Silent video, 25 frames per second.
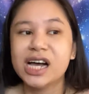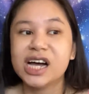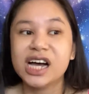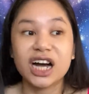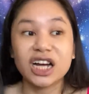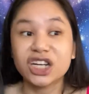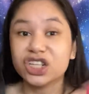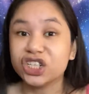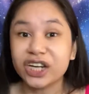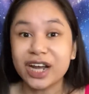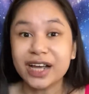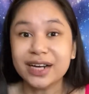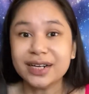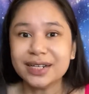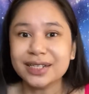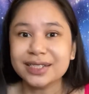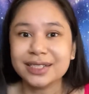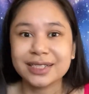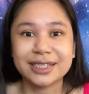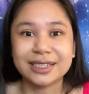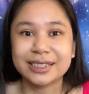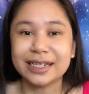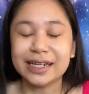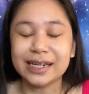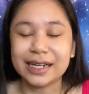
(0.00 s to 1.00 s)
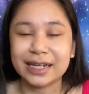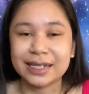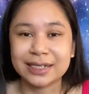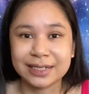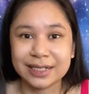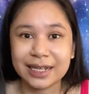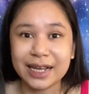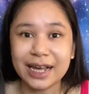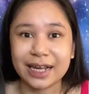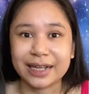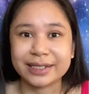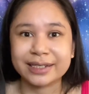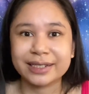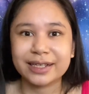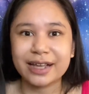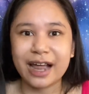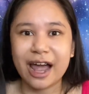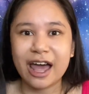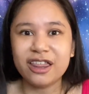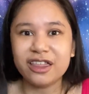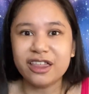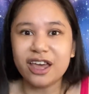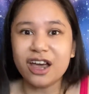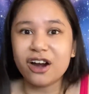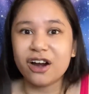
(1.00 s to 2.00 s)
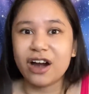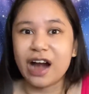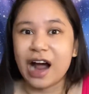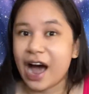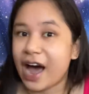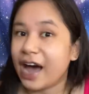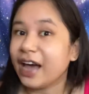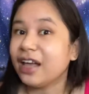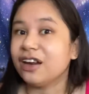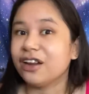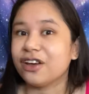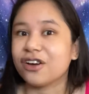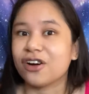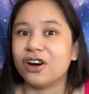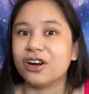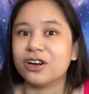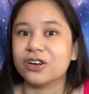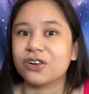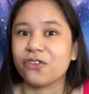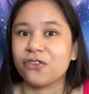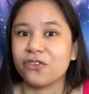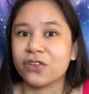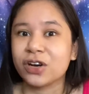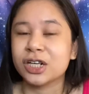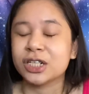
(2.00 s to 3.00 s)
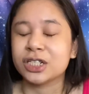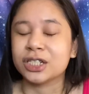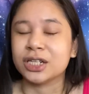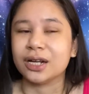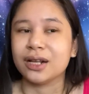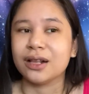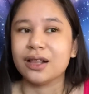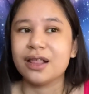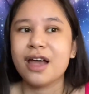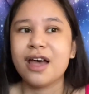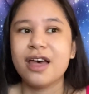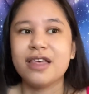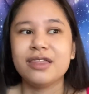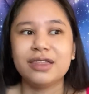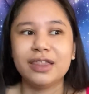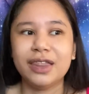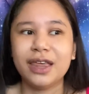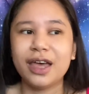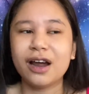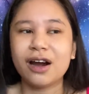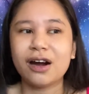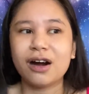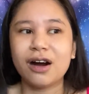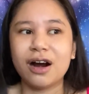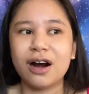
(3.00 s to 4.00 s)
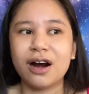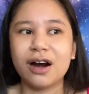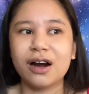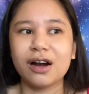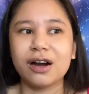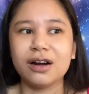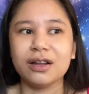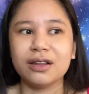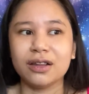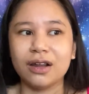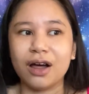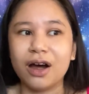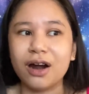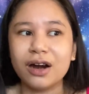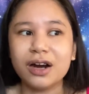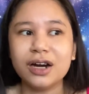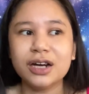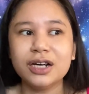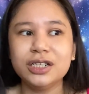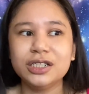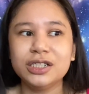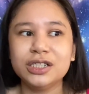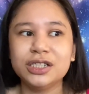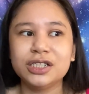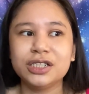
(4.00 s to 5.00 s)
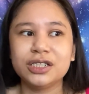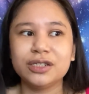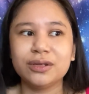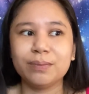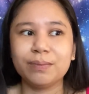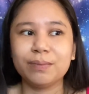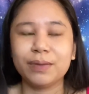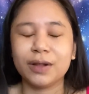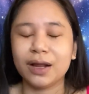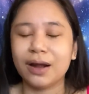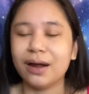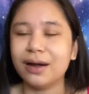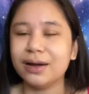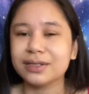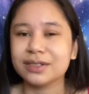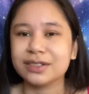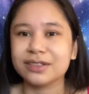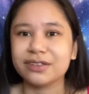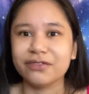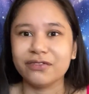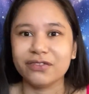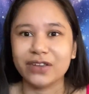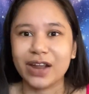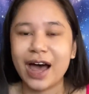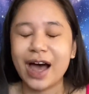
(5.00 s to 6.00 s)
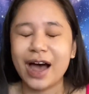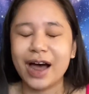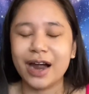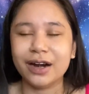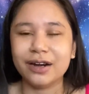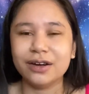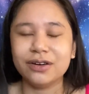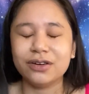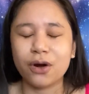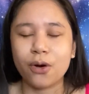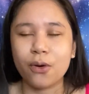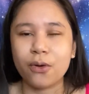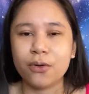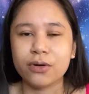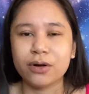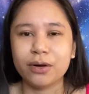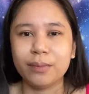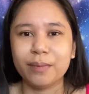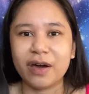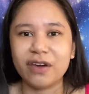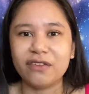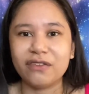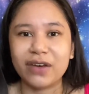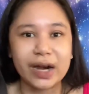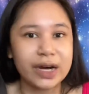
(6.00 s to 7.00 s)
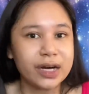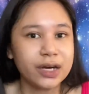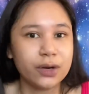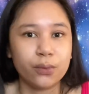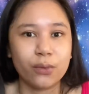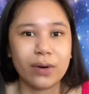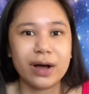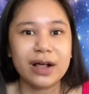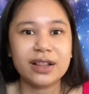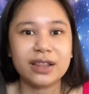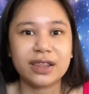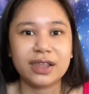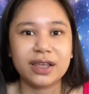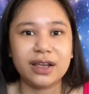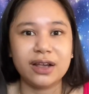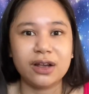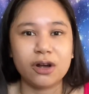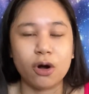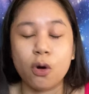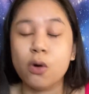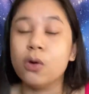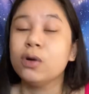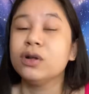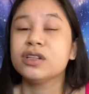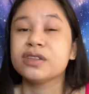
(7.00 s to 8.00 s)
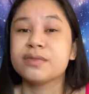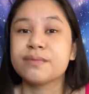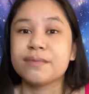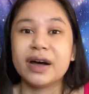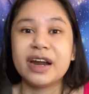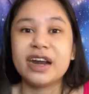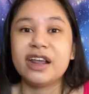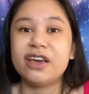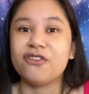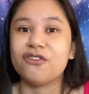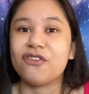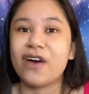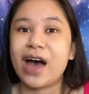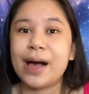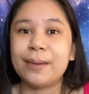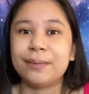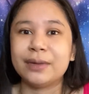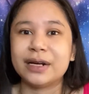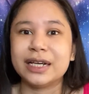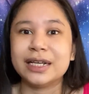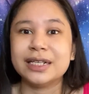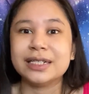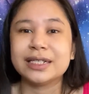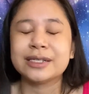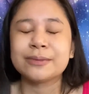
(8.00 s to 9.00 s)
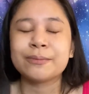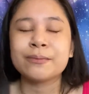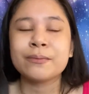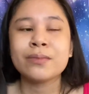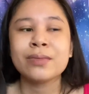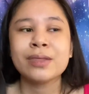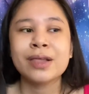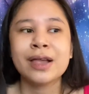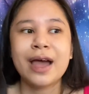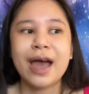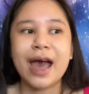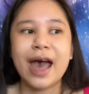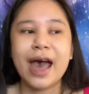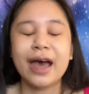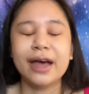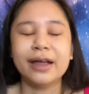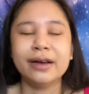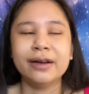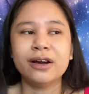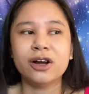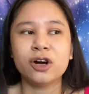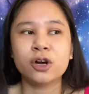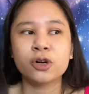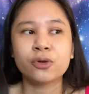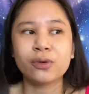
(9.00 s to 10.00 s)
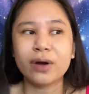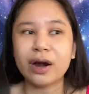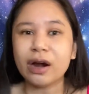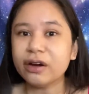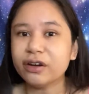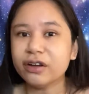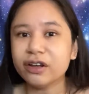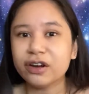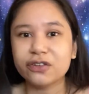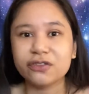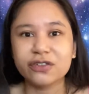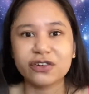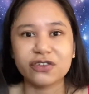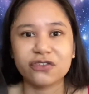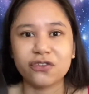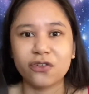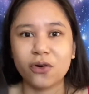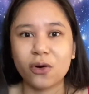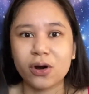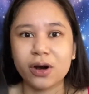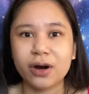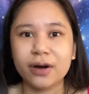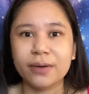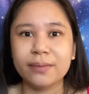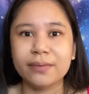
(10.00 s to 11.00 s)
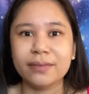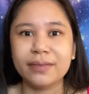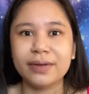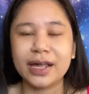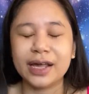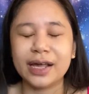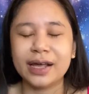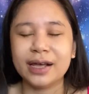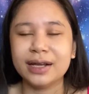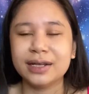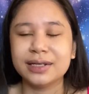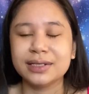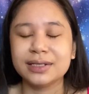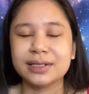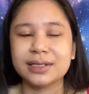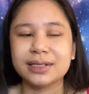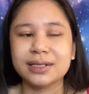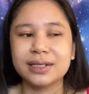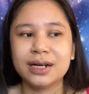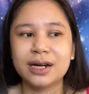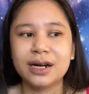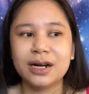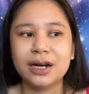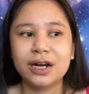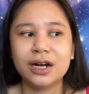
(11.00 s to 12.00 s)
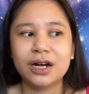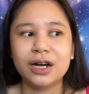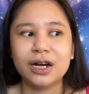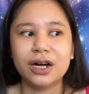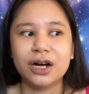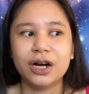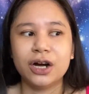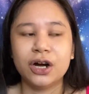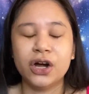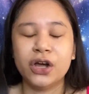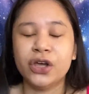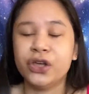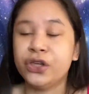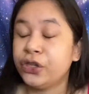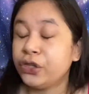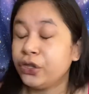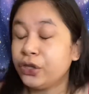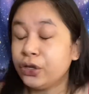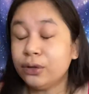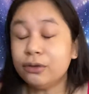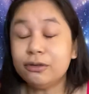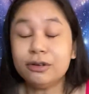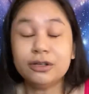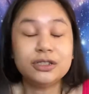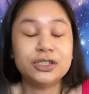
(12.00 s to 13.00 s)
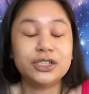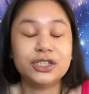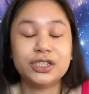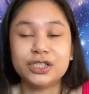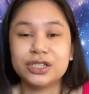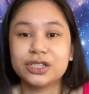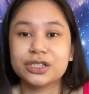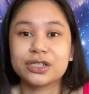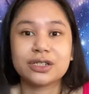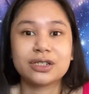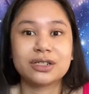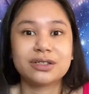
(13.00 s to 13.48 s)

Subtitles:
Haciendas still exist and they are highly controversial. There are large plots of land owned by very wealthy old money families, and agrarian reform is a huge